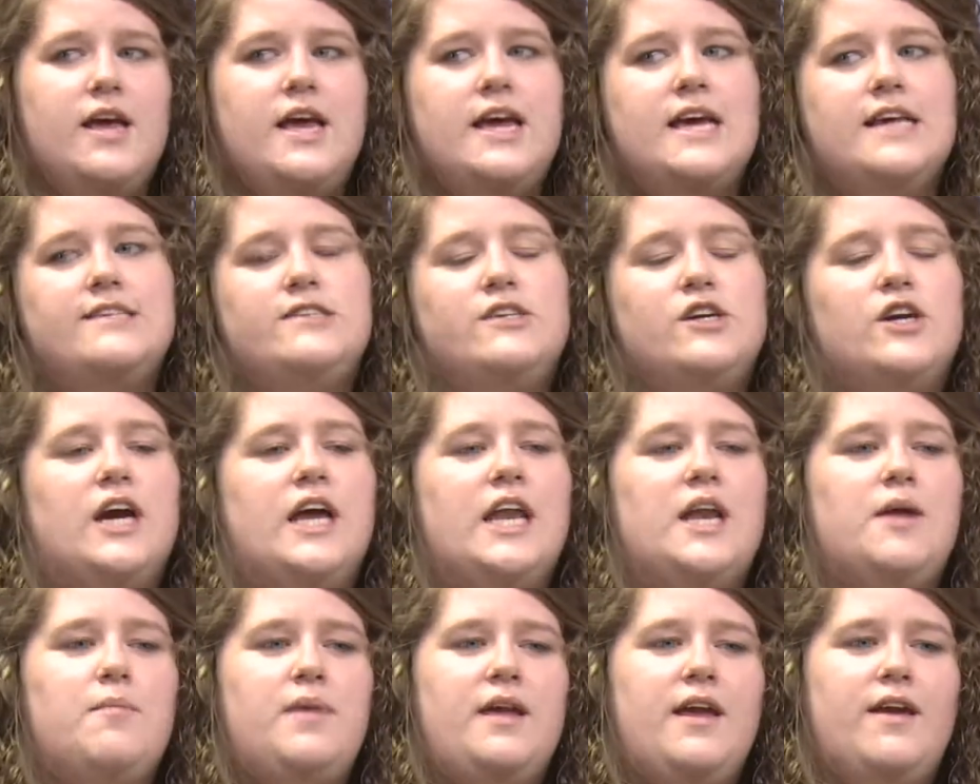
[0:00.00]
Is there
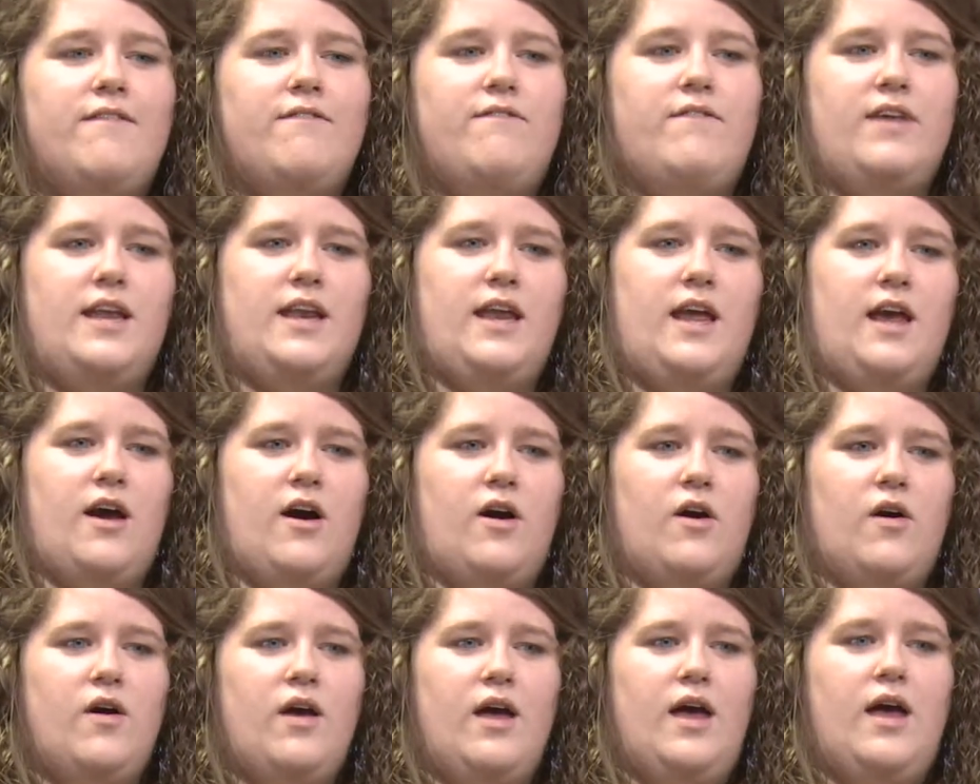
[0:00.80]
going to be a
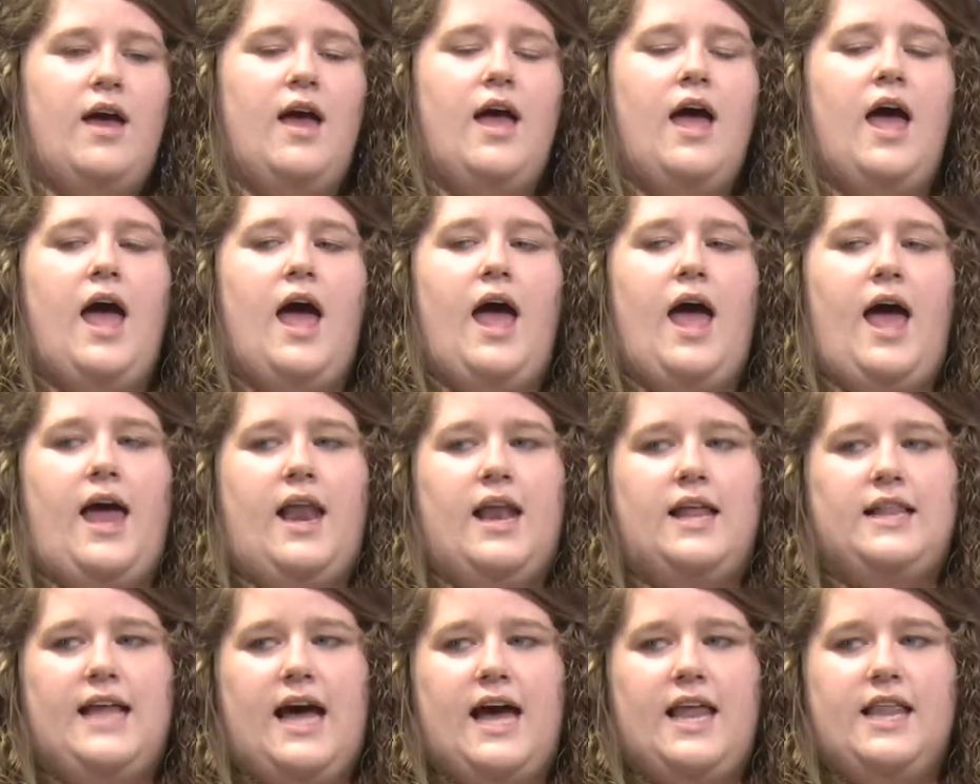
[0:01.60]
video? And
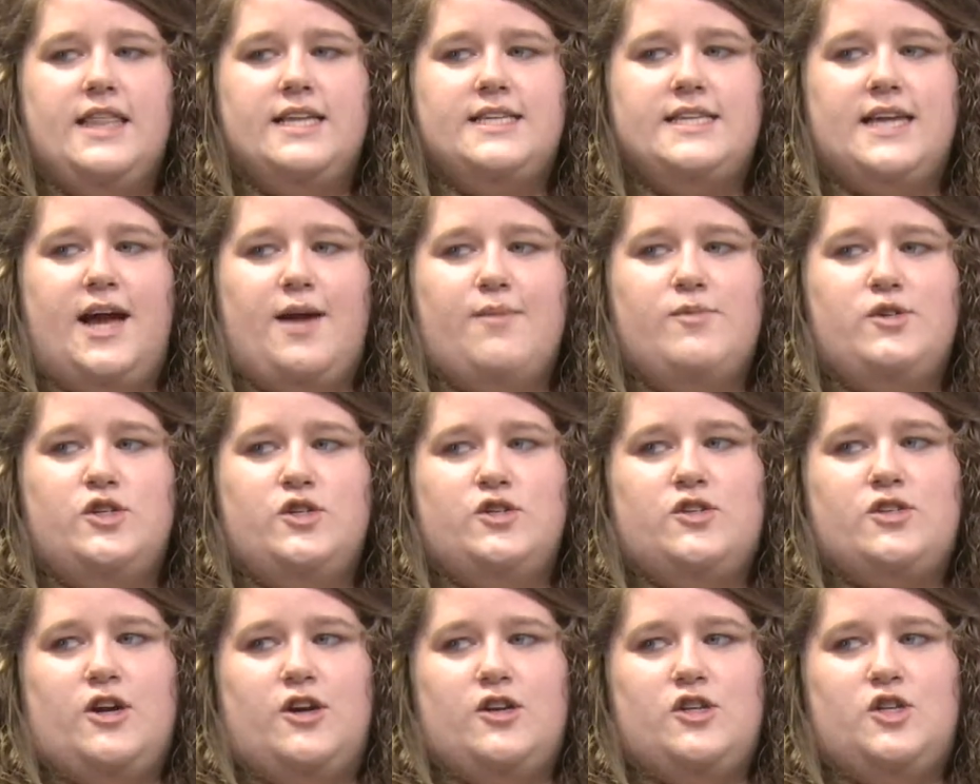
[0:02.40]
a lot of the times you
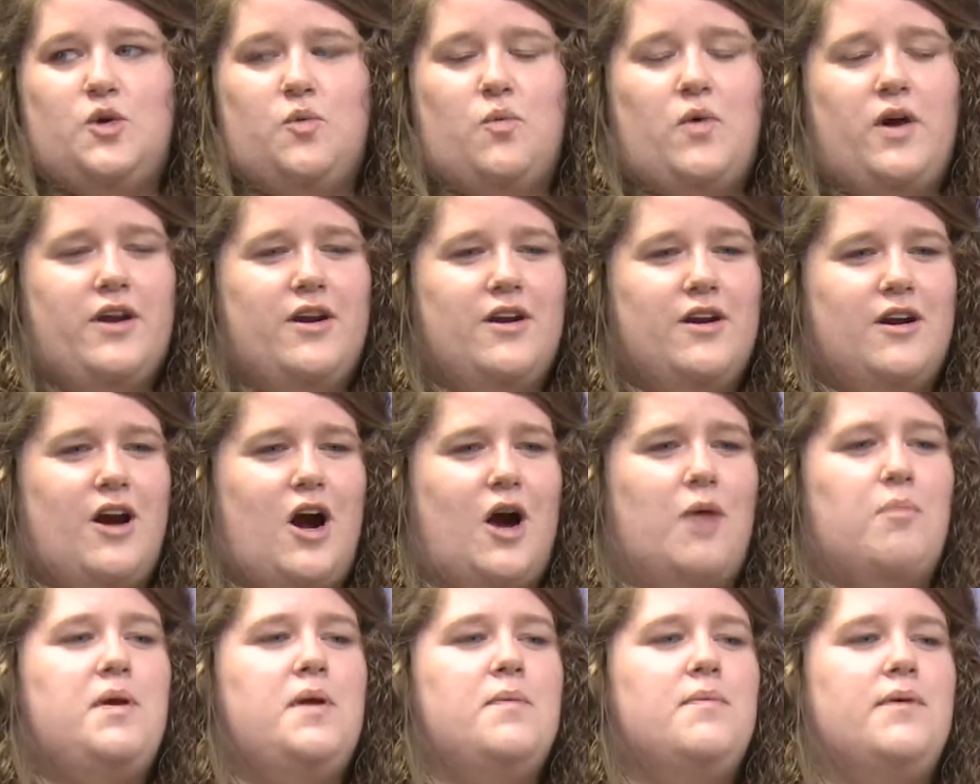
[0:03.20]
start to wonder,
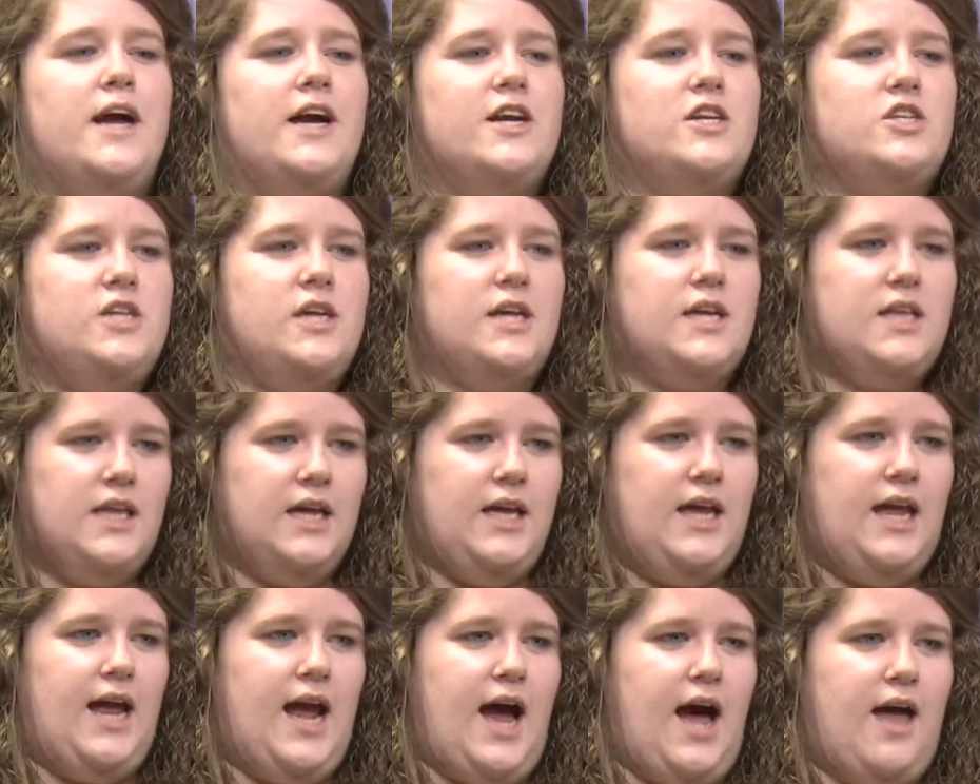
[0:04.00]
are people actually
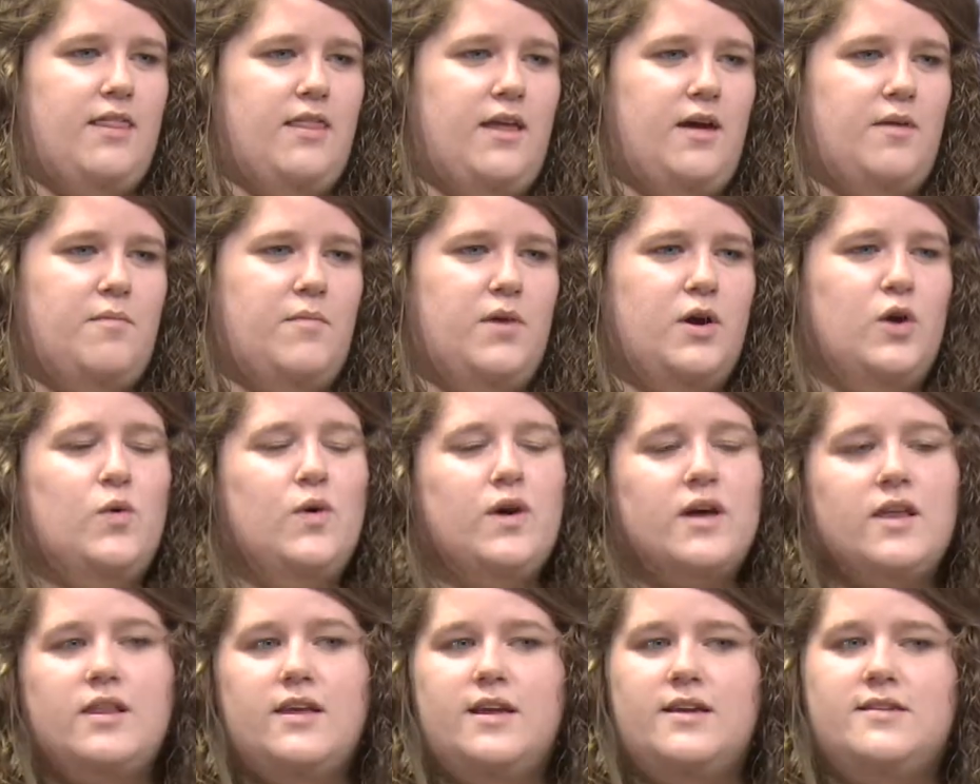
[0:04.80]
clicking on them?
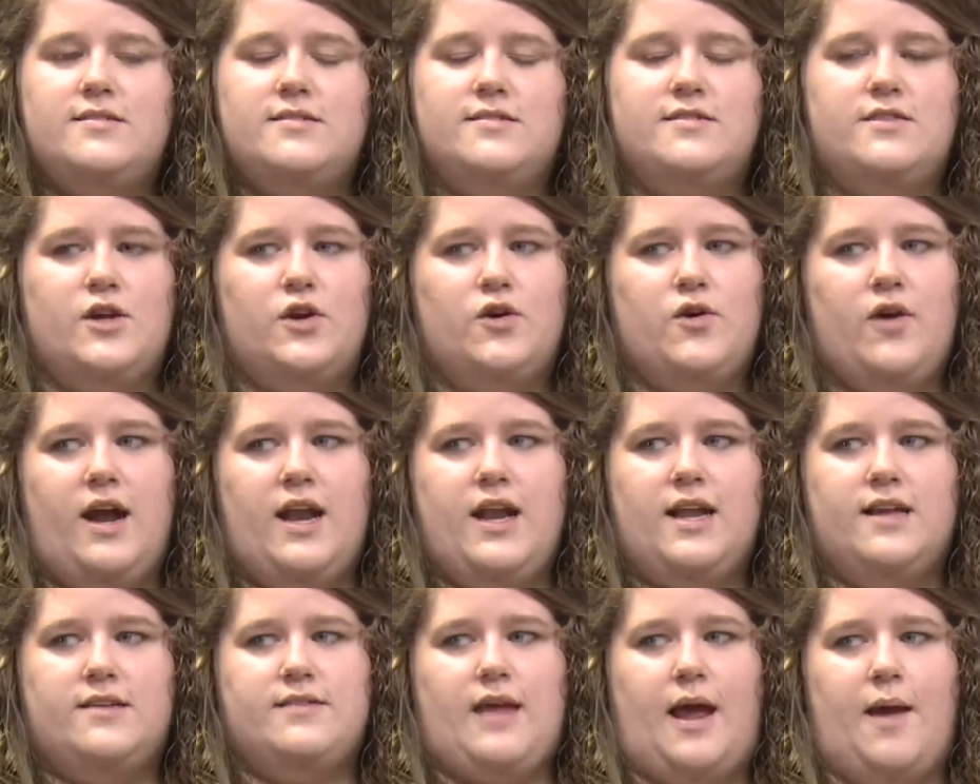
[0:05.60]
Quick links is a
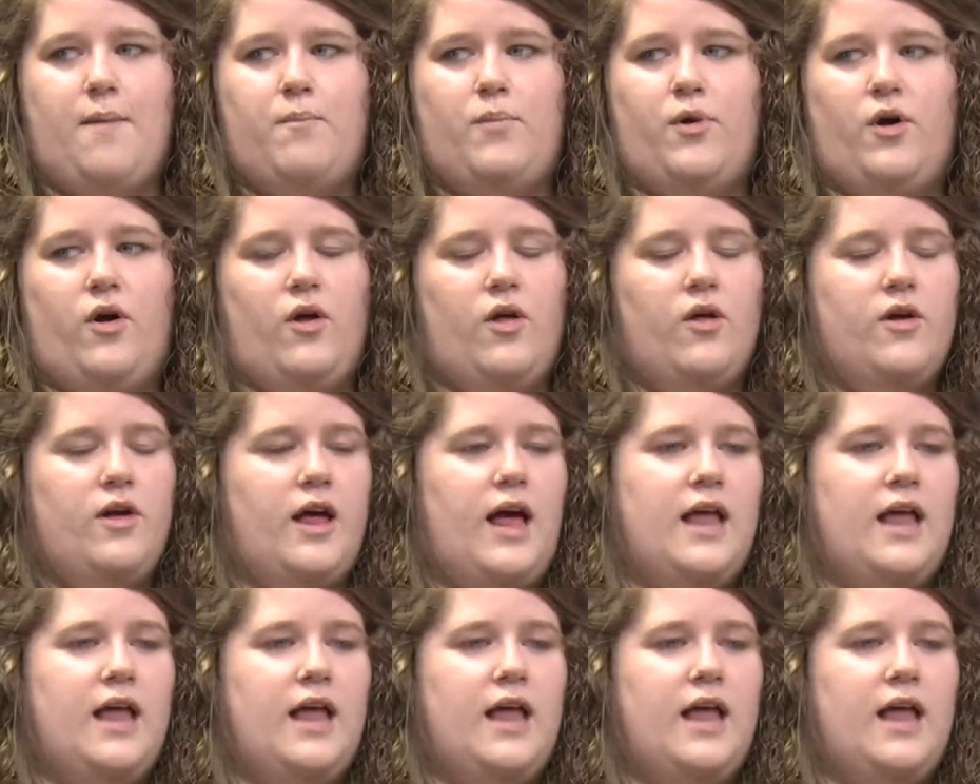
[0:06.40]
great example.